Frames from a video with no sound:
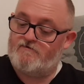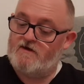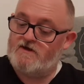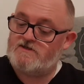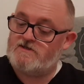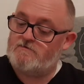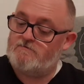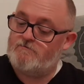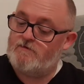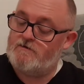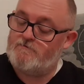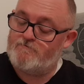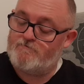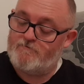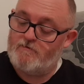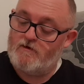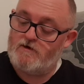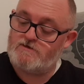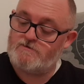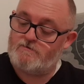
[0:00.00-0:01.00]
Fishing with
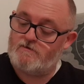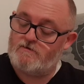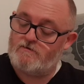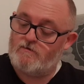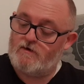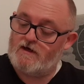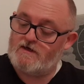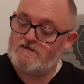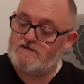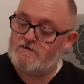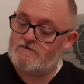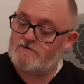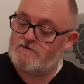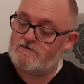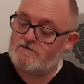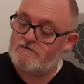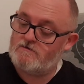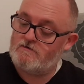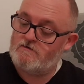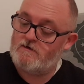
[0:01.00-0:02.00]
Mortimer and
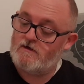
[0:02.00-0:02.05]
Whitehouse.